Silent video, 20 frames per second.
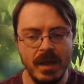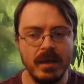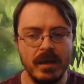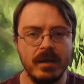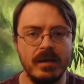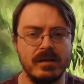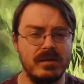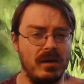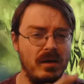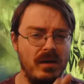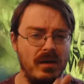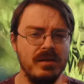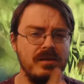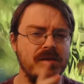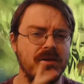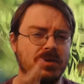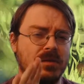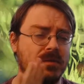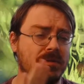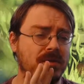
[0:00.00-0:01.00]
Because
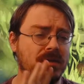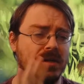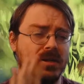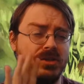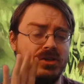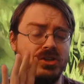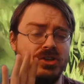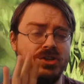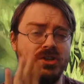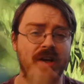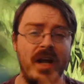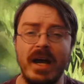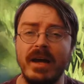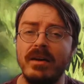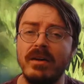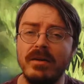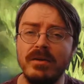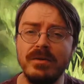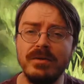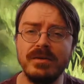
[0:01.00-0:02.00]
also the
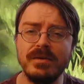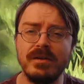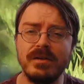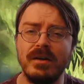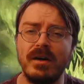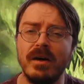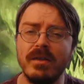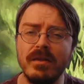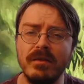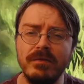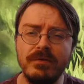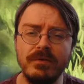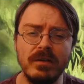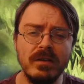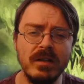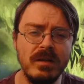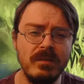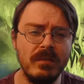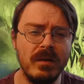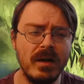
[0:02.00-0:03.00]
shadows on the
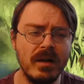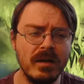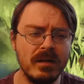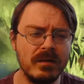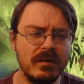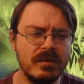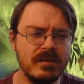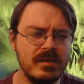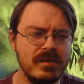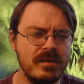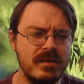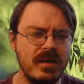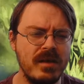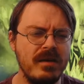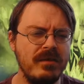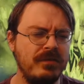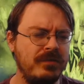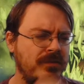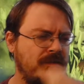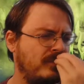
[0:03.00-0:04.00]
fully modeled
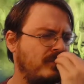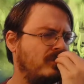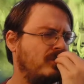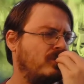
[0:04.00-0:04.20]
stuff,